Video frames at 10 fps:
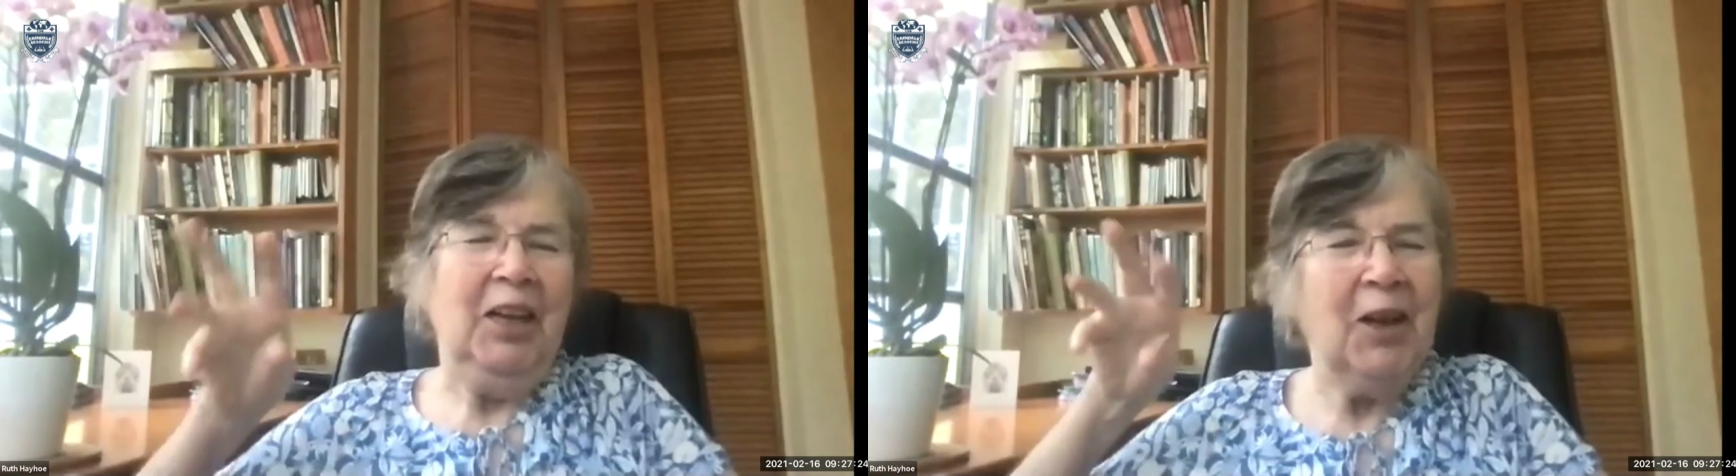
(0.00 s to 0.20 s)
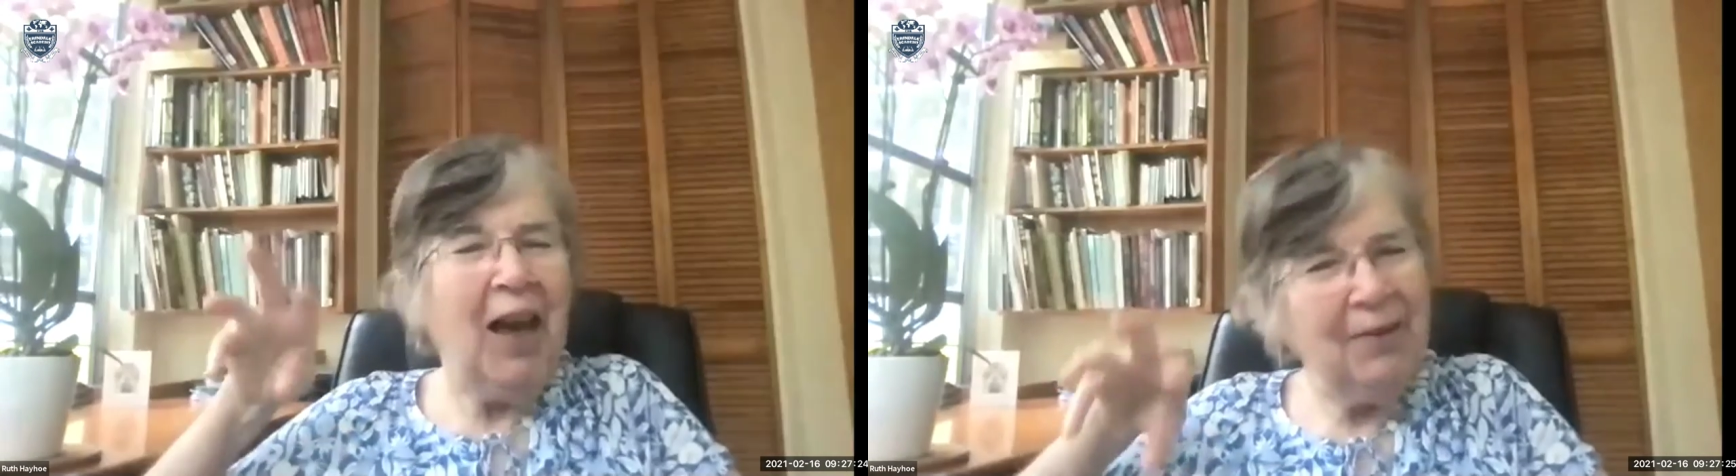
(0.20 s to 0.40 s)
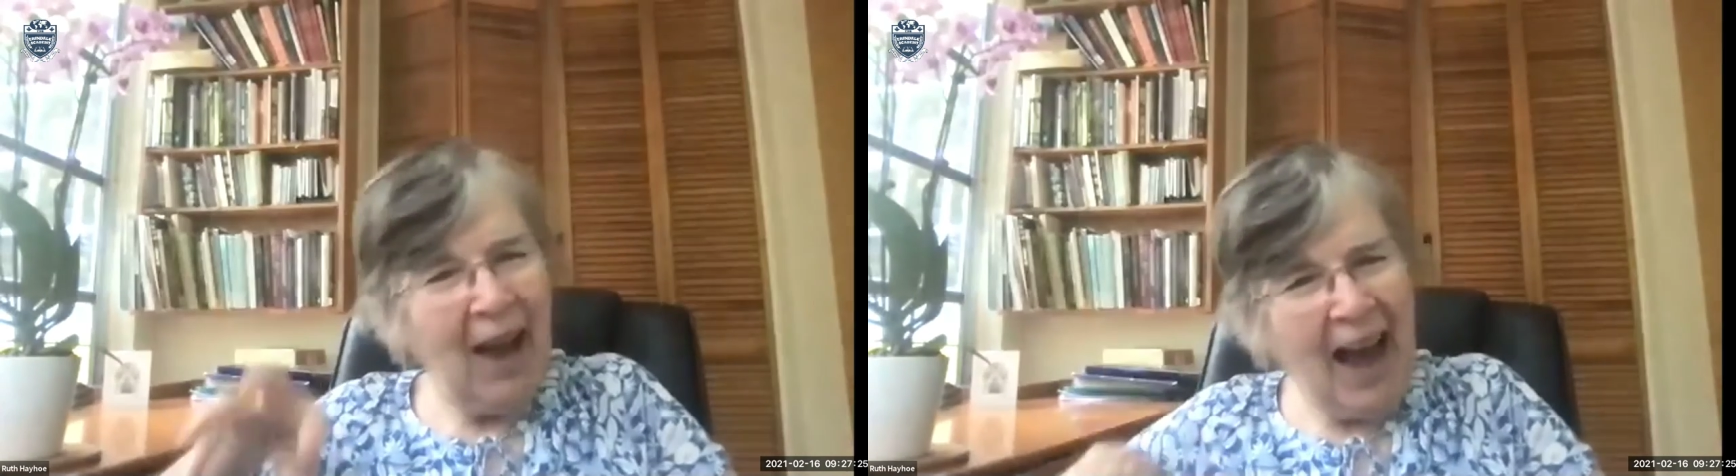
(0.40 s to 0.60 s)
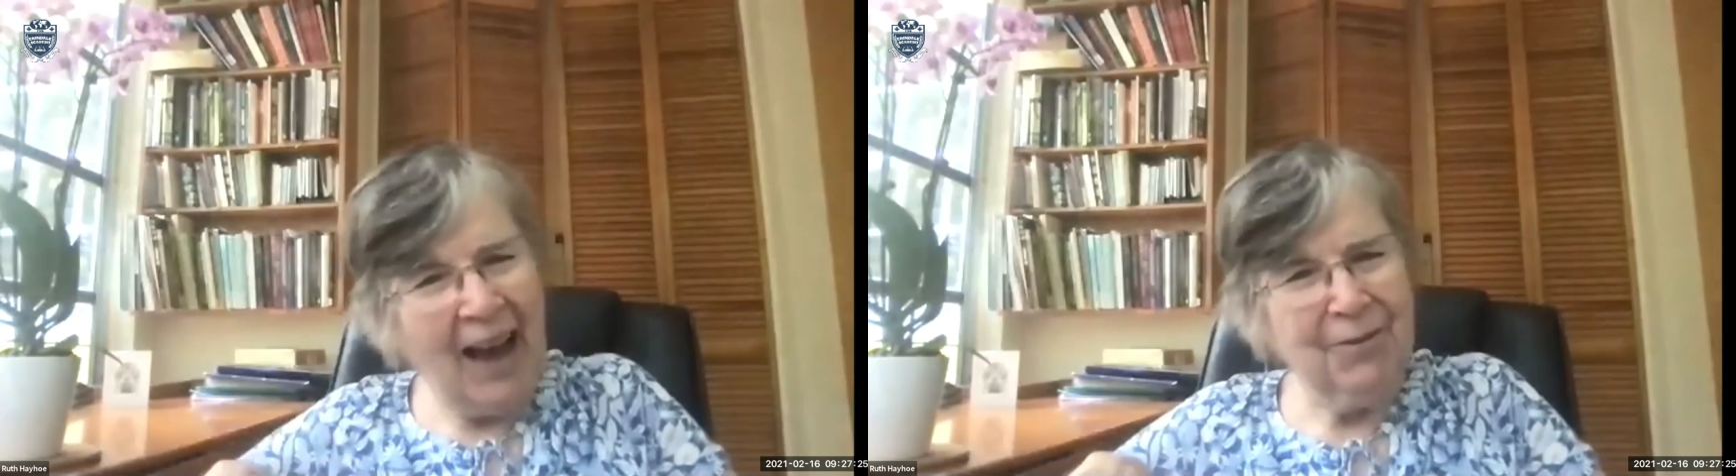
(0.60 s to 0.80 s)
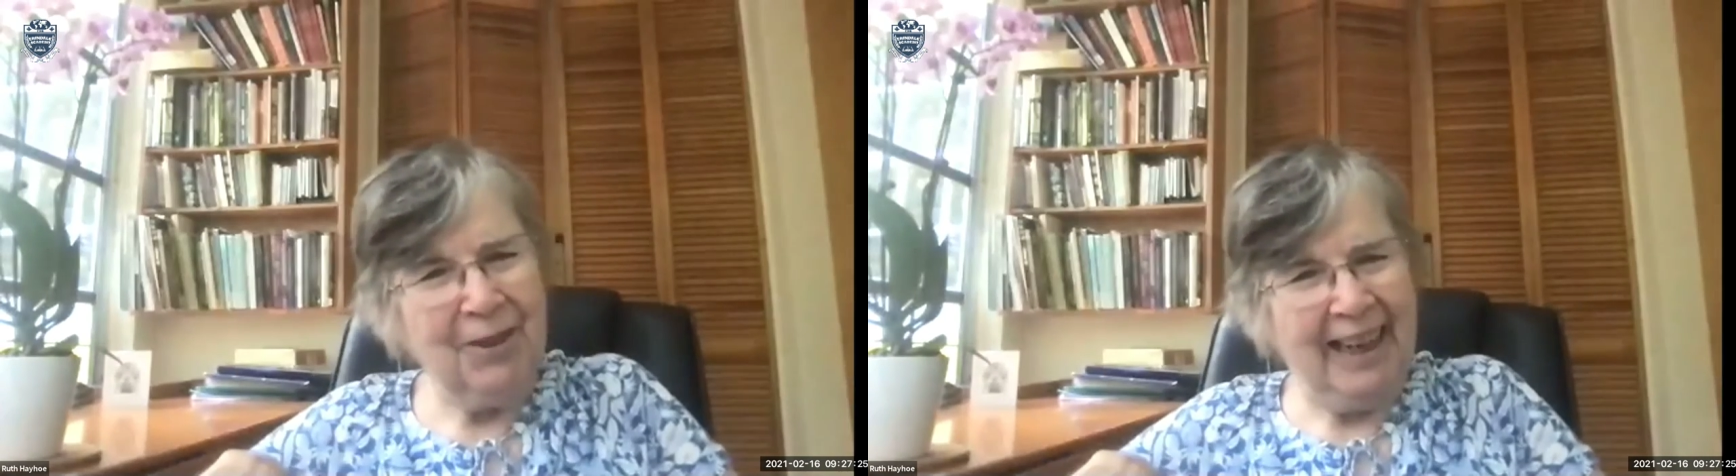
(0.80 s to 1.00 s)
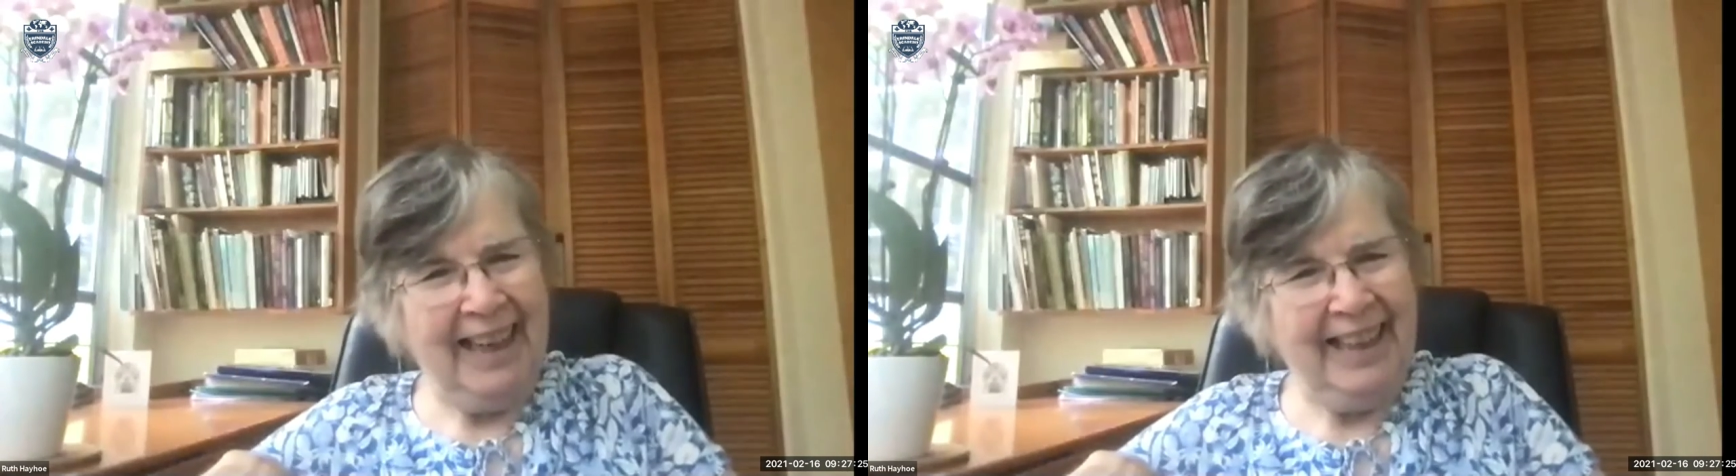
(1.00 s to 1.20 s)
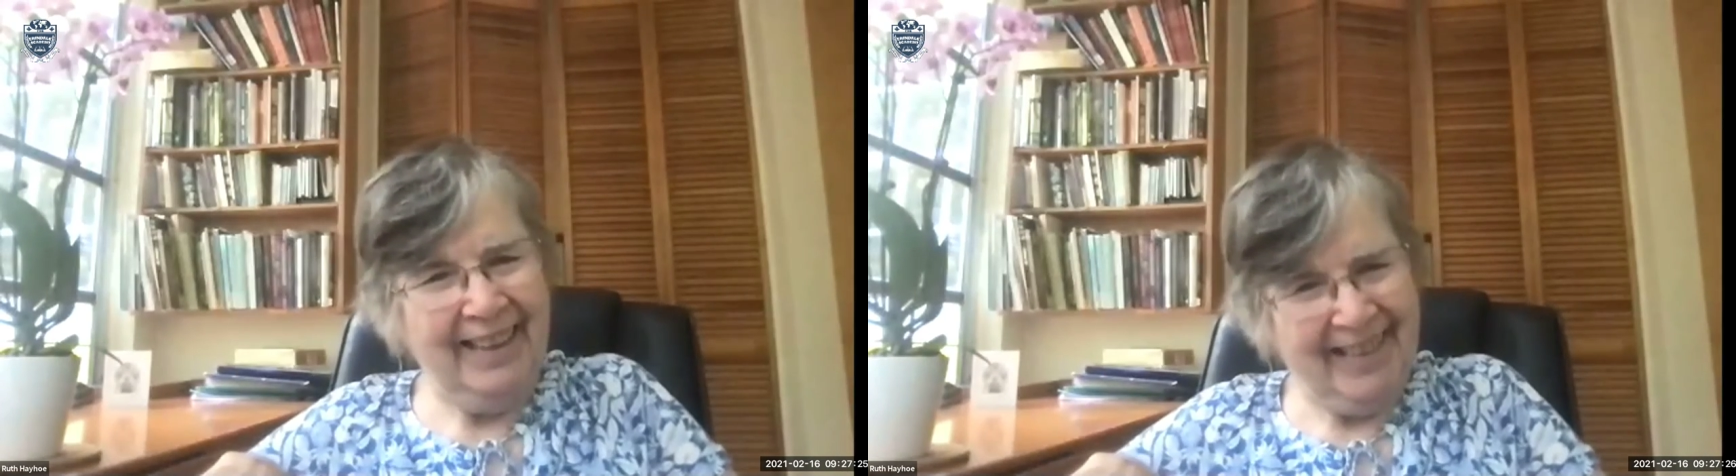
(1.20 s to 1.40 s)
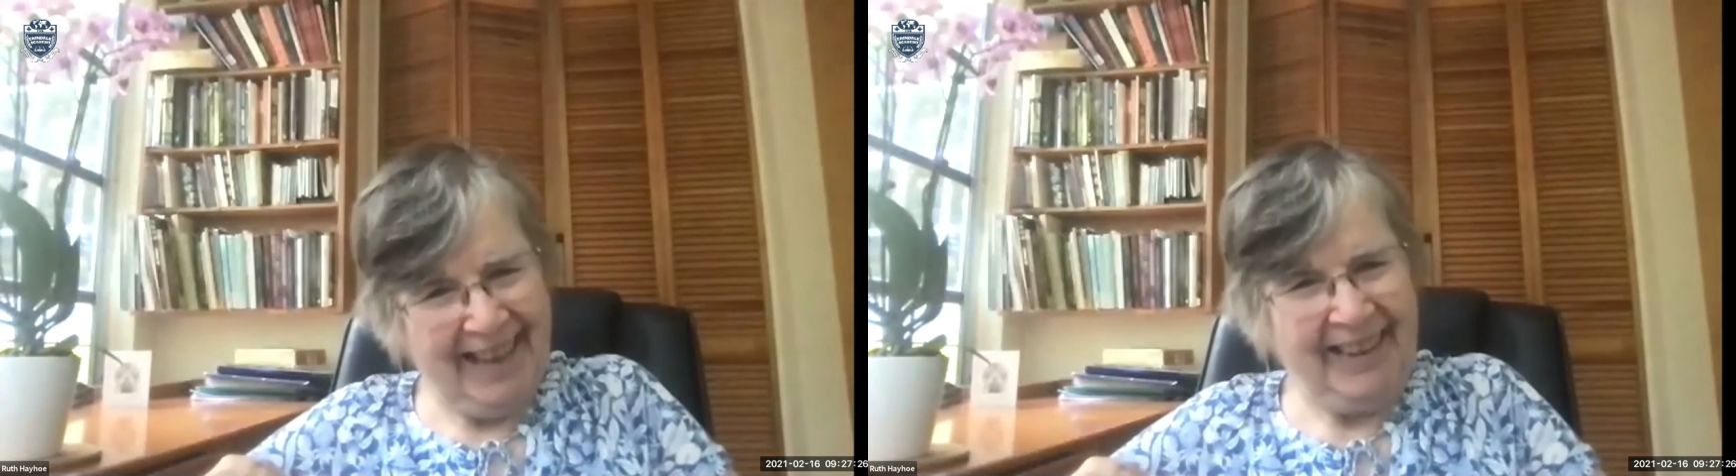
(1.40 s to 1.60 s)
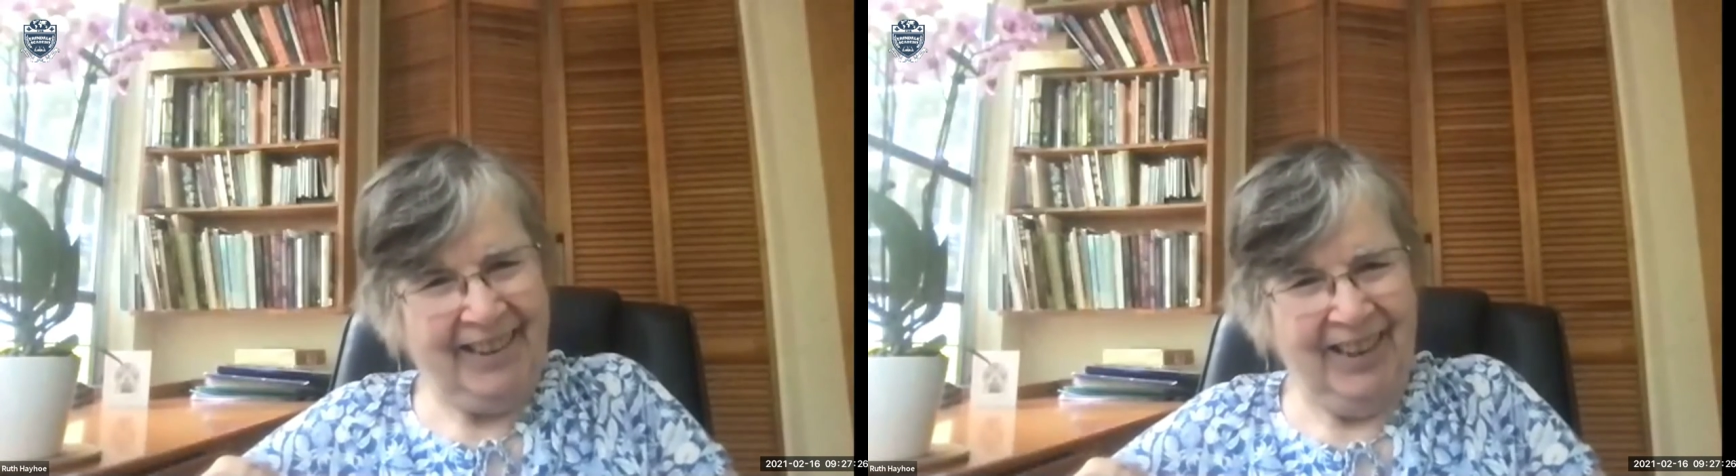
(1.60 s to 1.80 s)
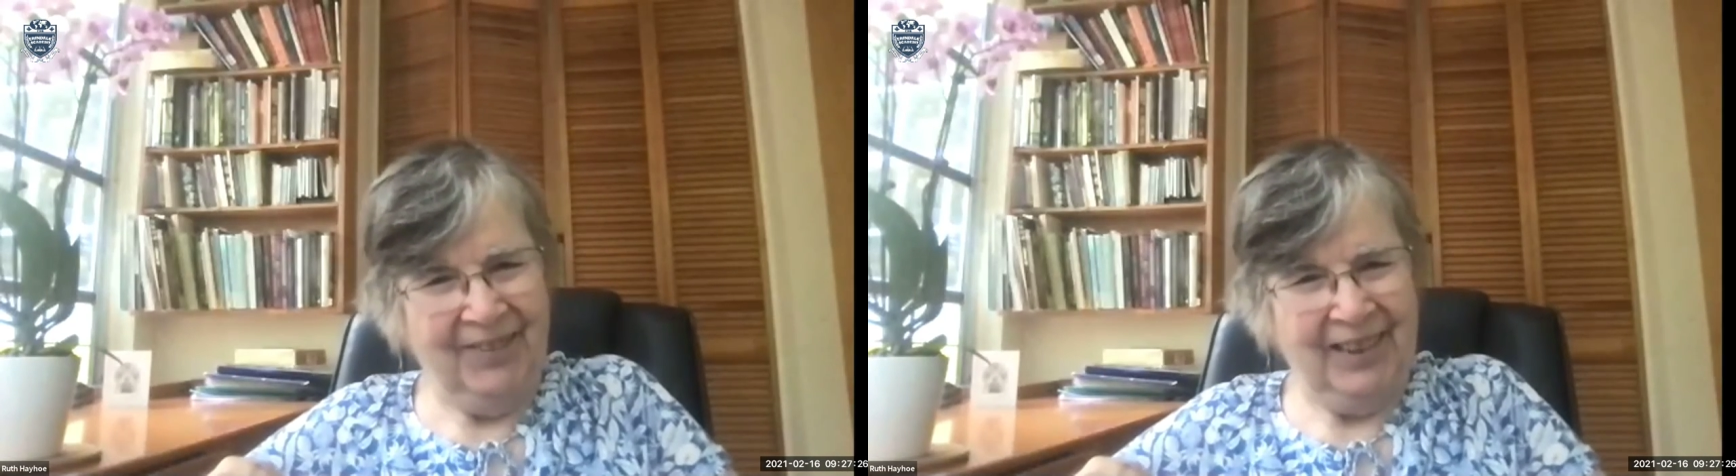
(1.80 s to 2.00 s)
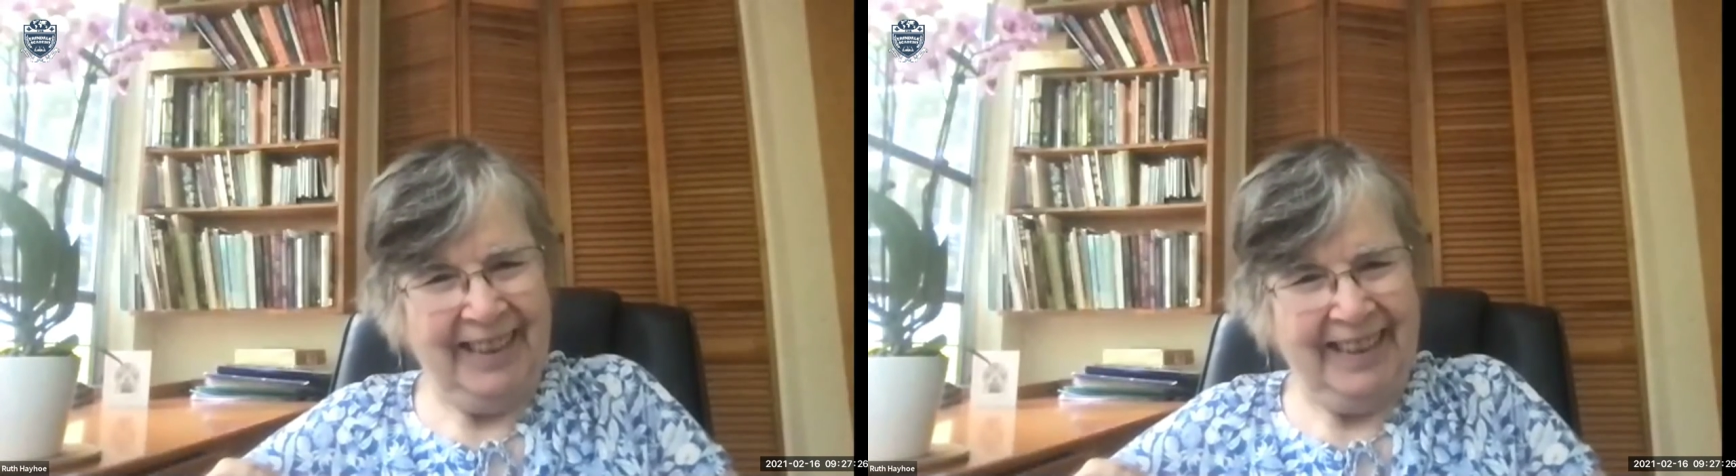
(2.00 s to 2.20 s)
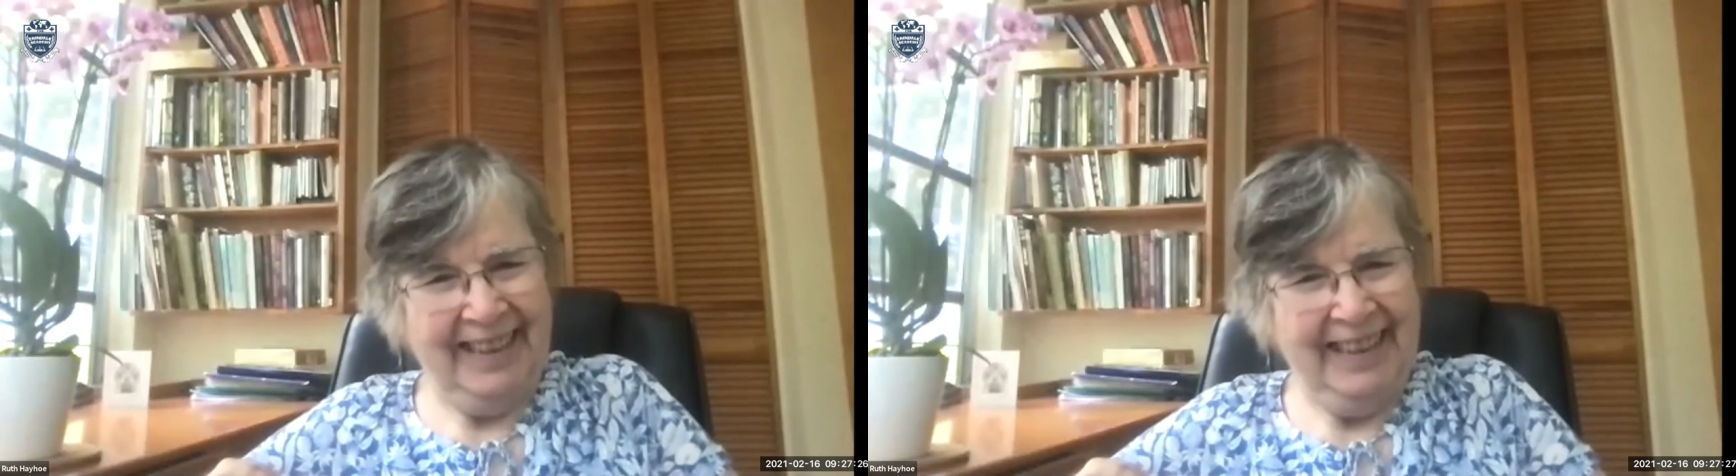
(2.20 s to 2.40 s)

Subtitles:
You have Africa in the center of it.